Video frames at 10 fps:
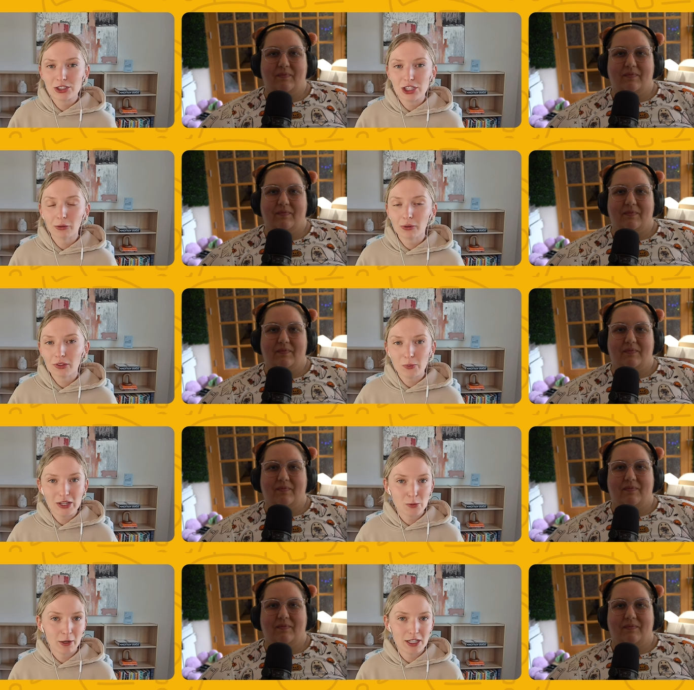Speaker 1: in general, the
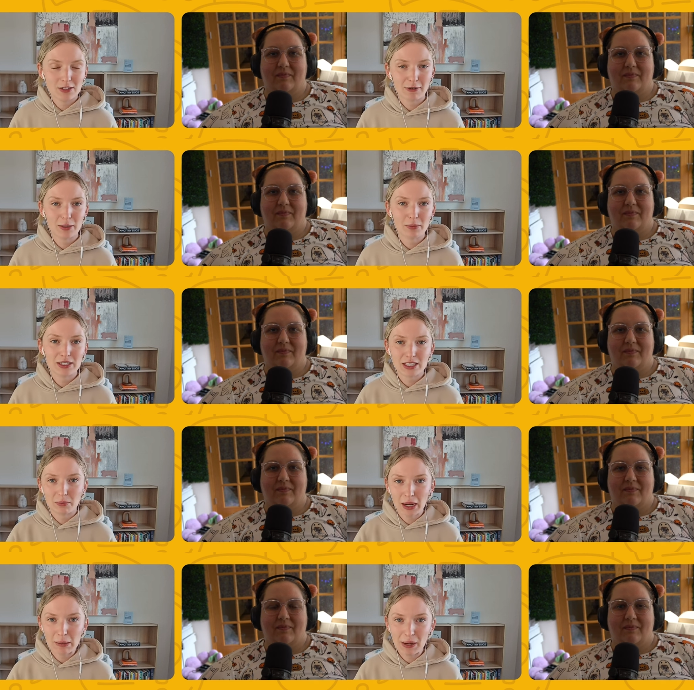best place to find me is
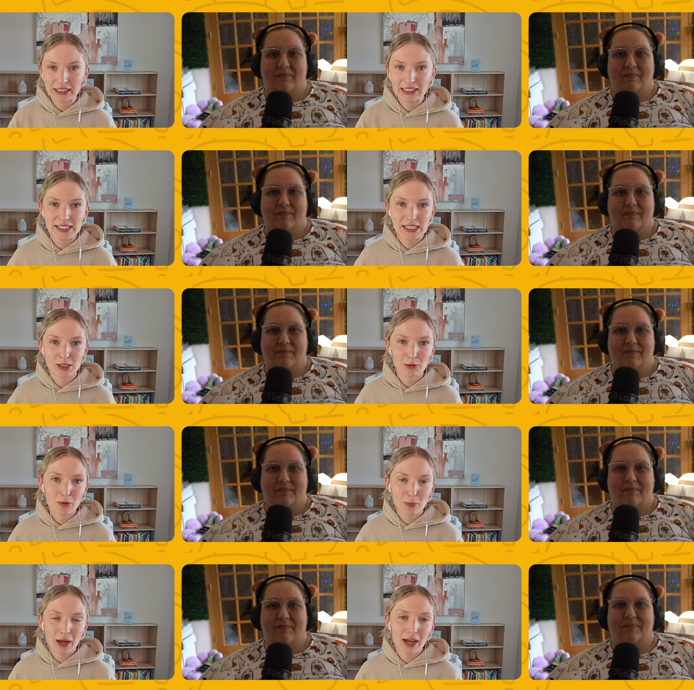on my podcast, The
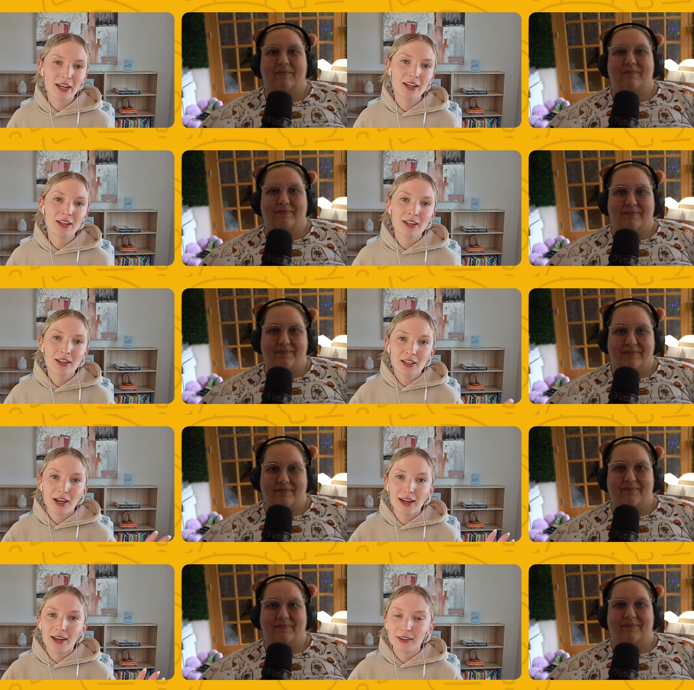Growth Pod.
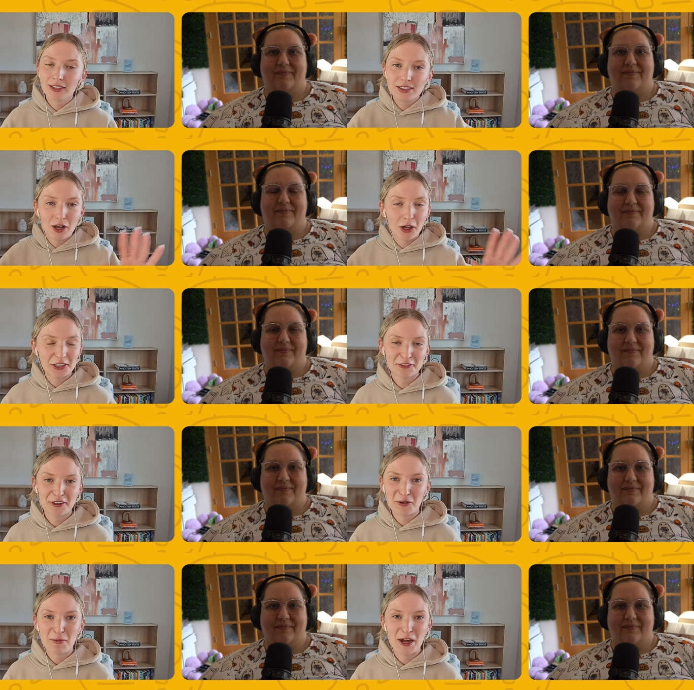Uh, links to all your
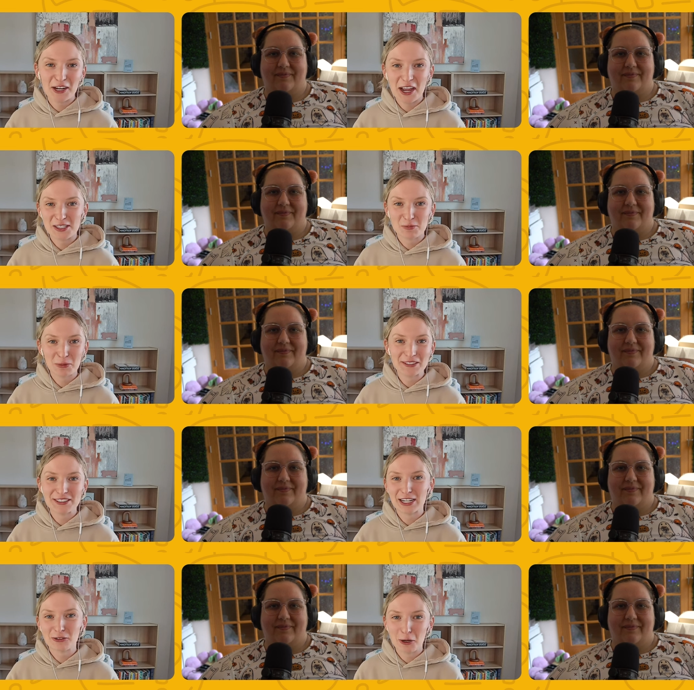favorite podcast
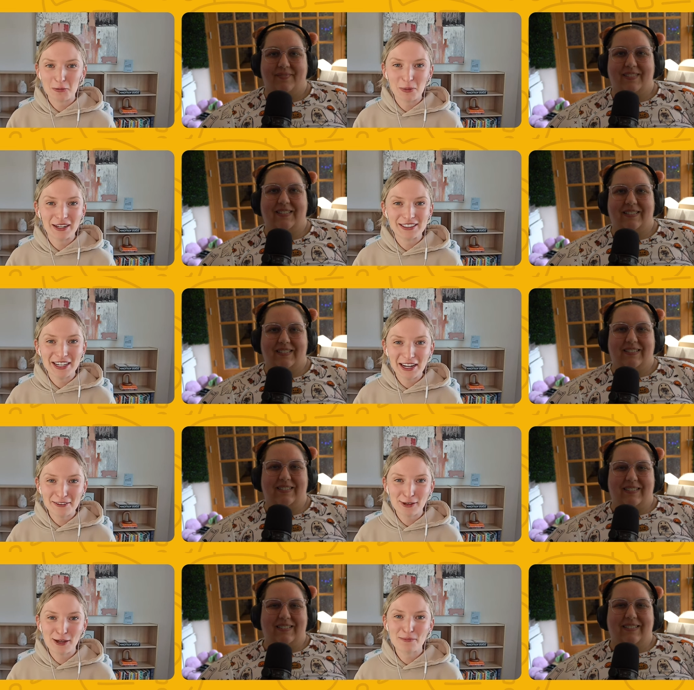players at
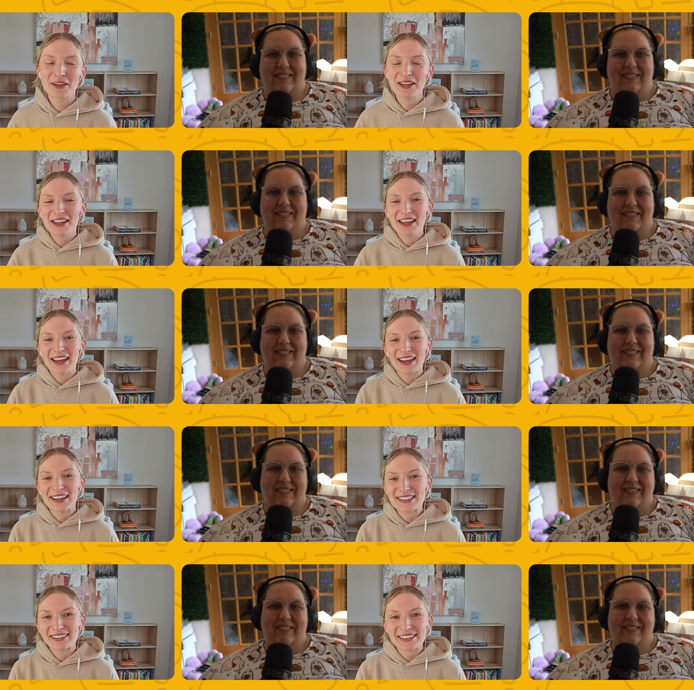
Speaker 2: growthpod.fm.
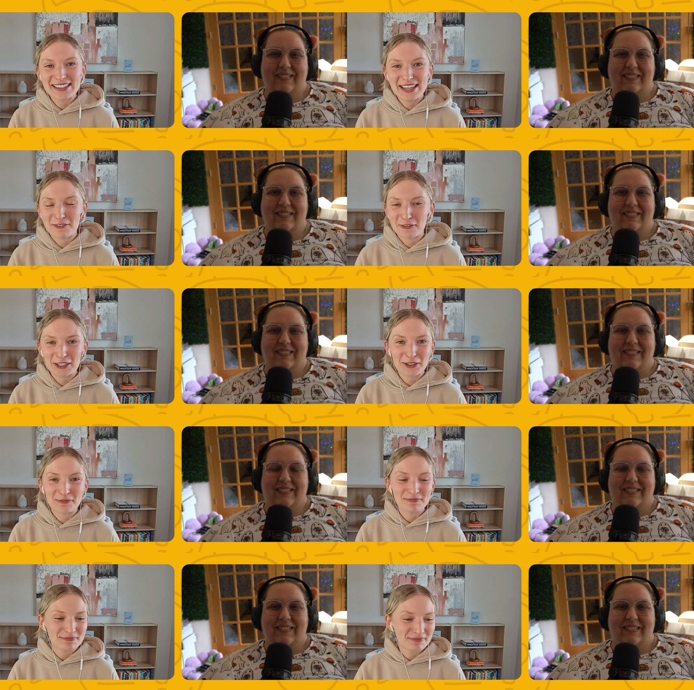Uh, so it's there for you.
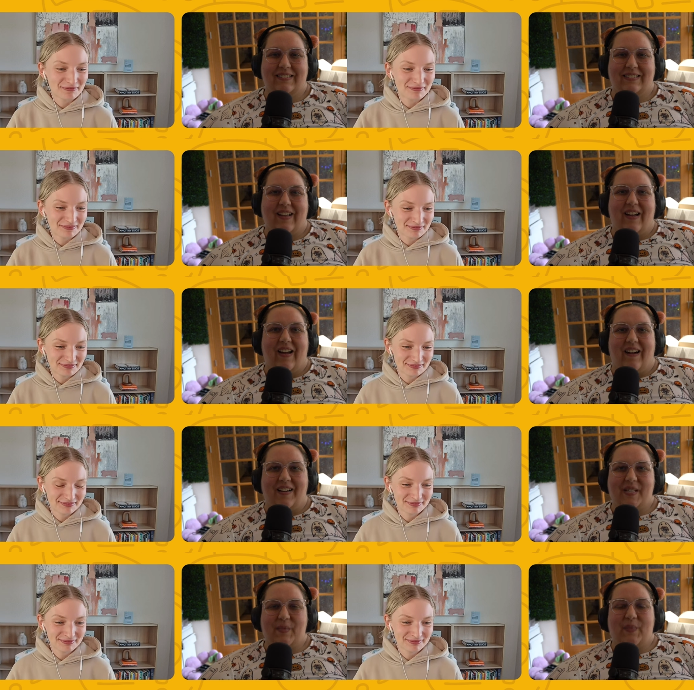
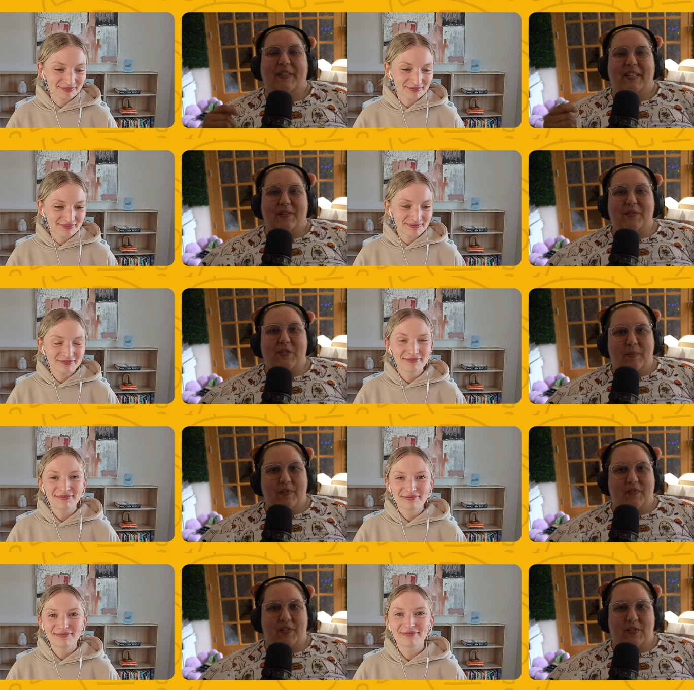Awesome. Well, thank you so
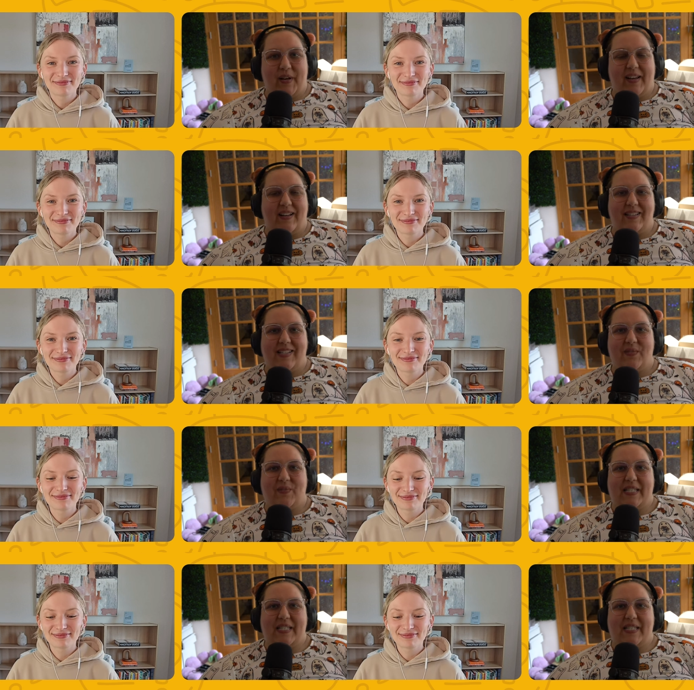much for joining us, and we'll